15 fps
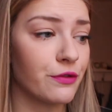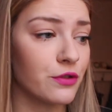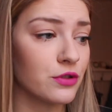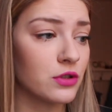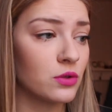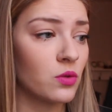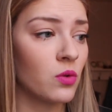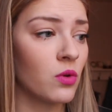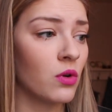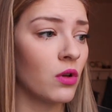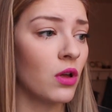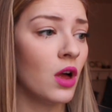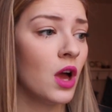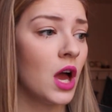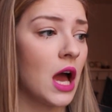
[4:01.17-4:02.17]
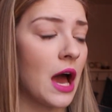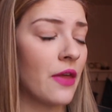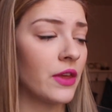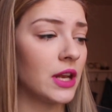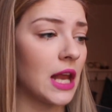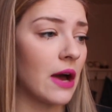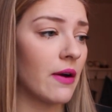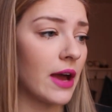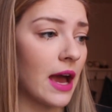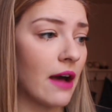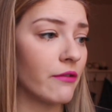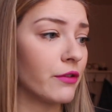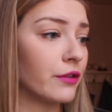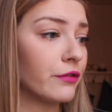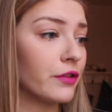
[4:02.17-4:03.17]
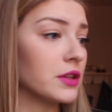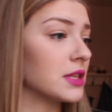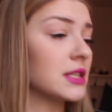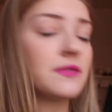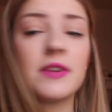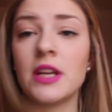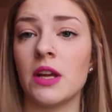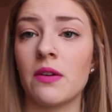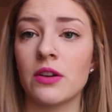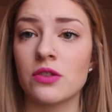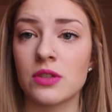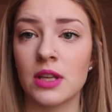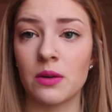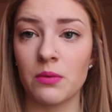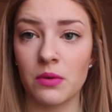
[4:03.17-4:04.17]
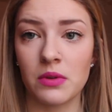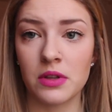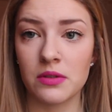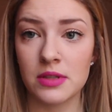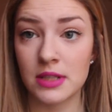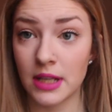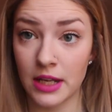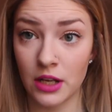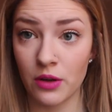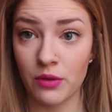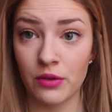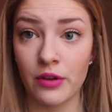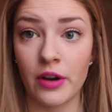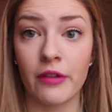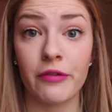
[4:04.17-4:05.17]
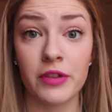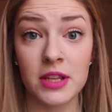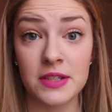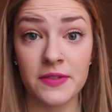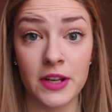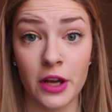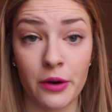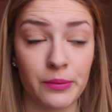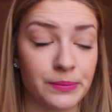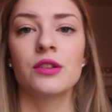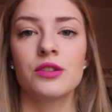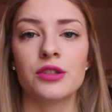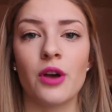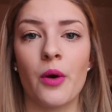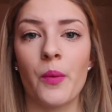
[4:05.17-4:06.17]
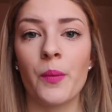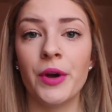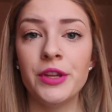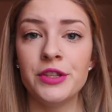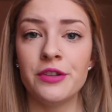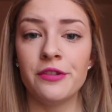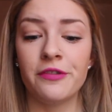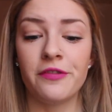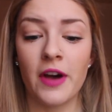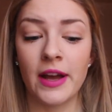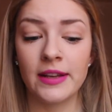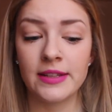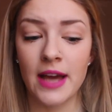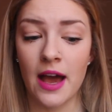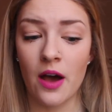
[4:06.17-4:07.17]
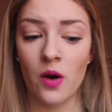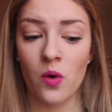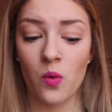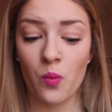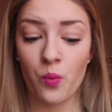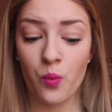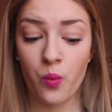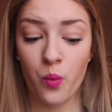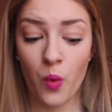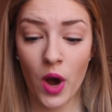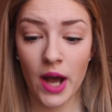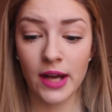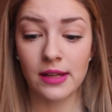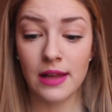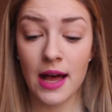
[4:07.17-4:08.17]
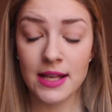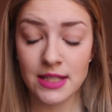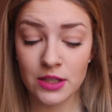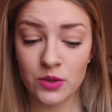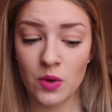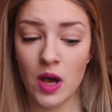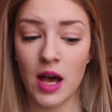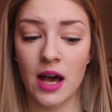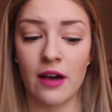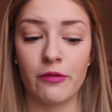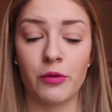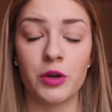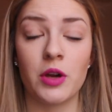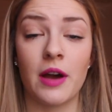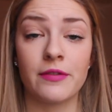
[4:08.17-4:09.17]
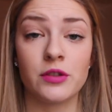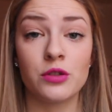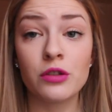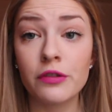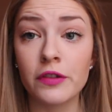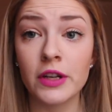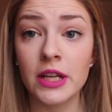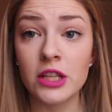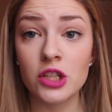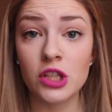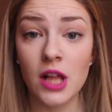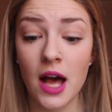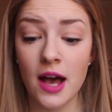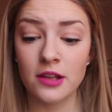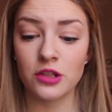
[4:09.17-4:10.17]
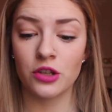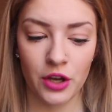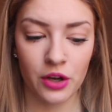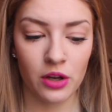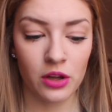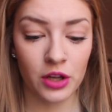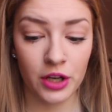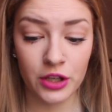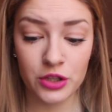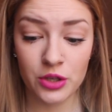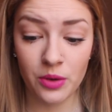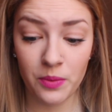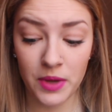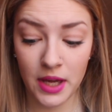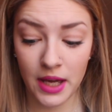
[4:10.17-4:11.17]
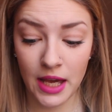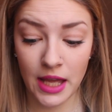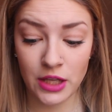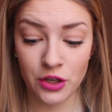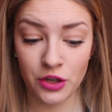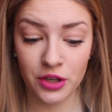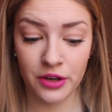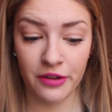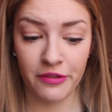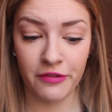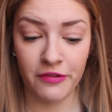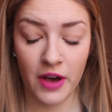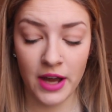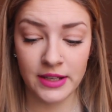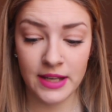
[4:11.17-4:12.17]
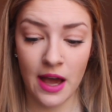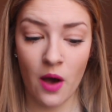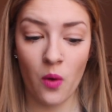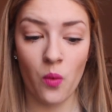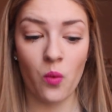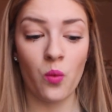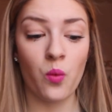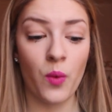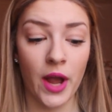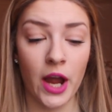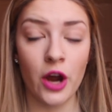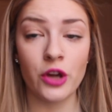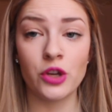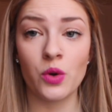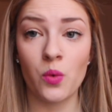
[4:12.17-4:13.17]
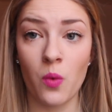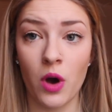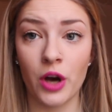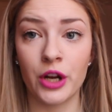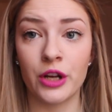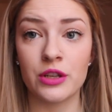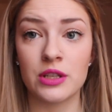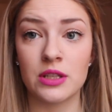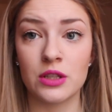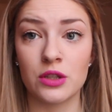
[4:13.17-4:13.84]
for school, and then now I have one for this video. I just like wrote a little sticky note for this video. So once you find out what classes you have, what you have to do for each class, you're gonna look at your week and you're gonna find out where you want to